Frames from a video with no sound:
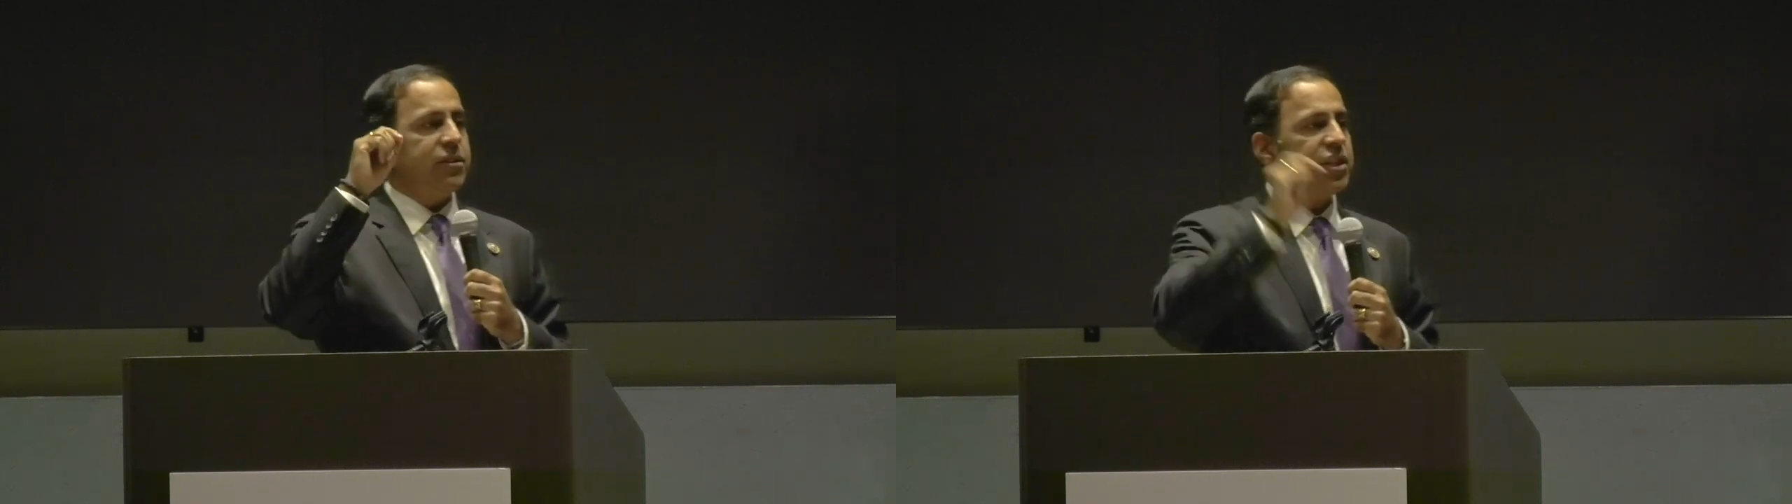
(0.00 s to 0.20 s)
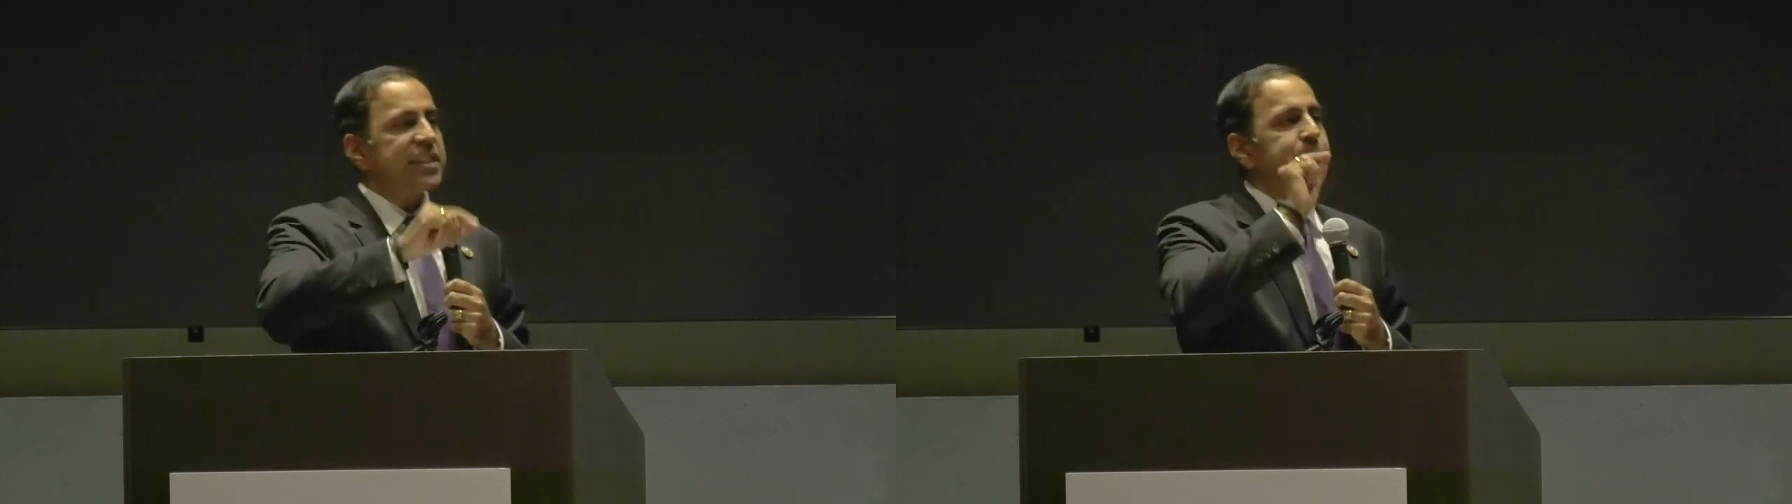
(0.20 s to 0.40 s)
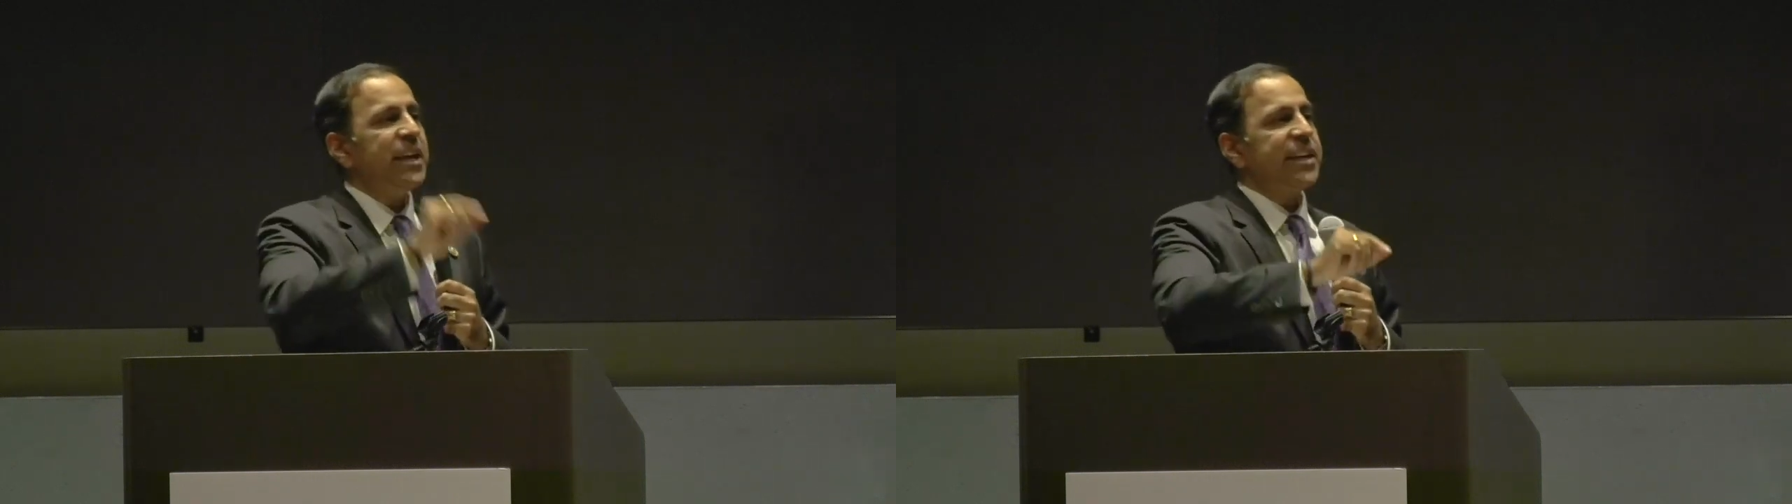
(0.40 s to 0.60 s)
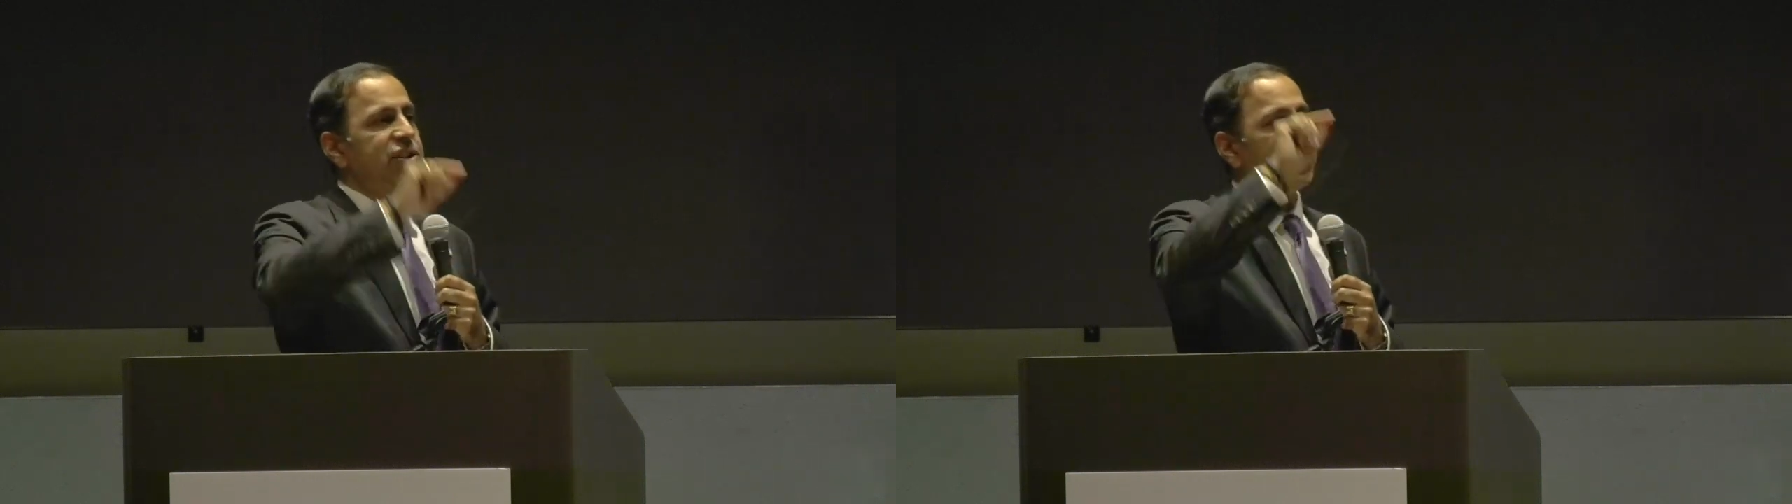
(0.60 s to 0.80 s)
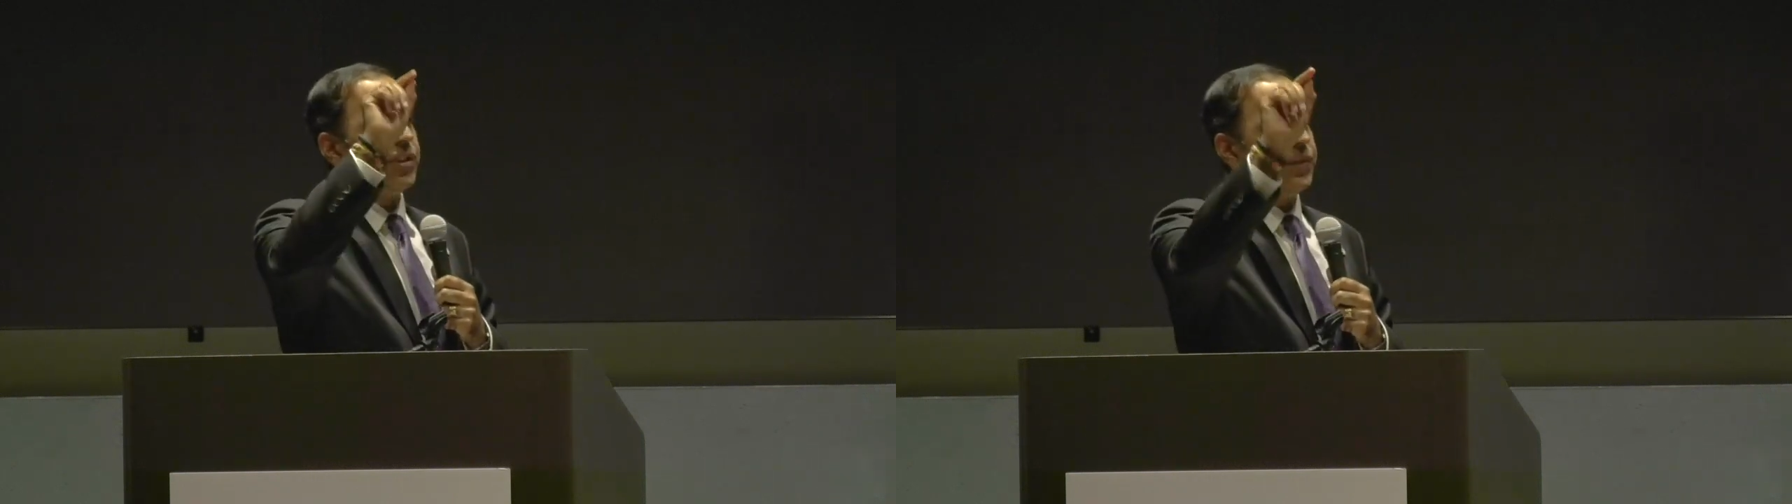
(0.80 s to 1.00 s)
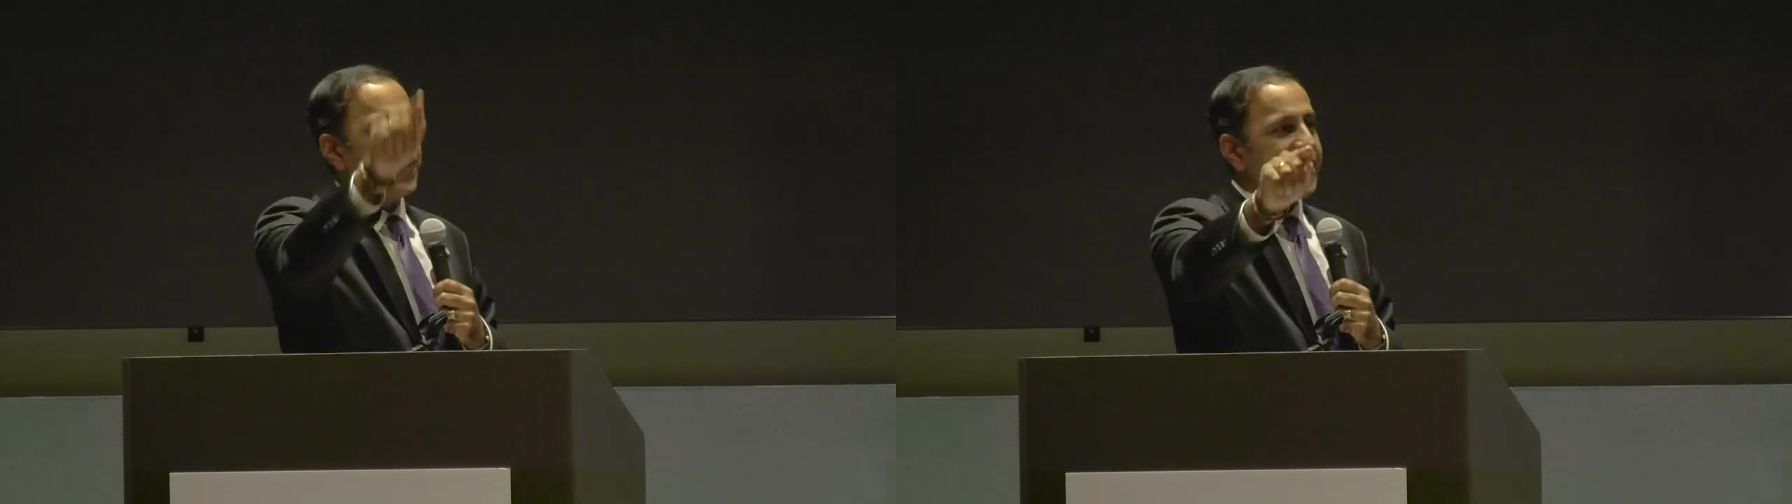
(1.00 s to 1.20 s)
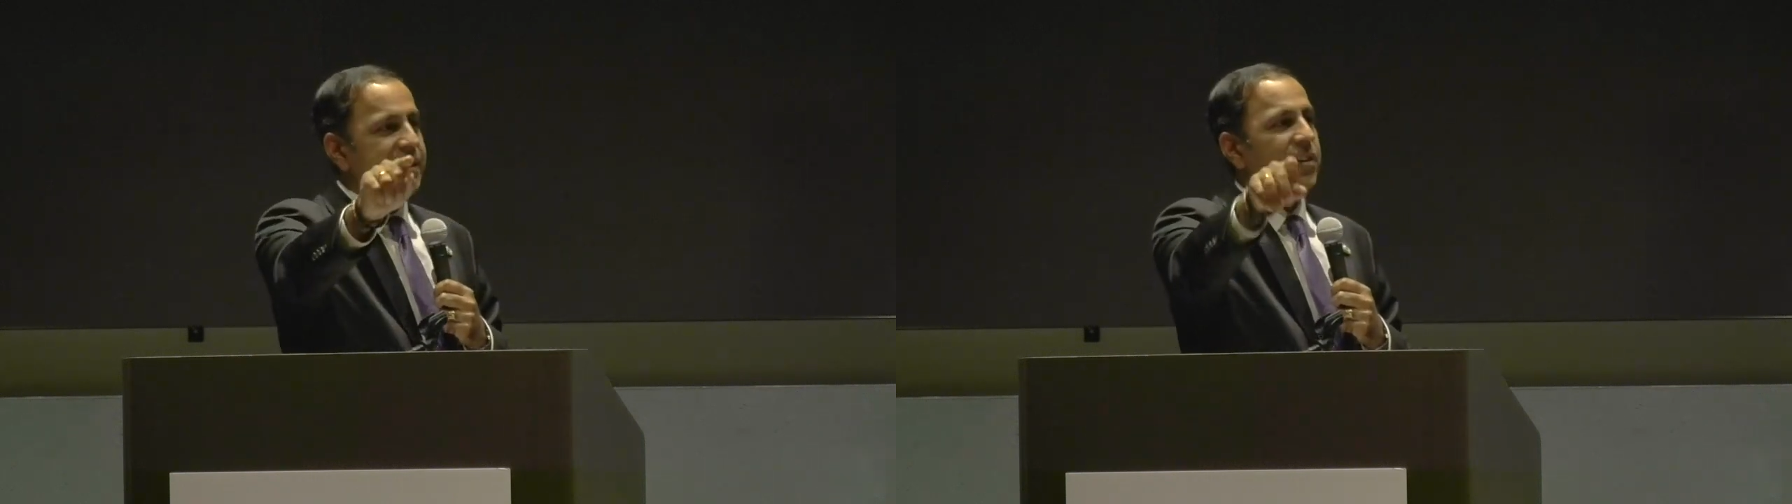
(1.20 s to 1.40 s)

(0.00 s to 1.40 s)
just make sure that that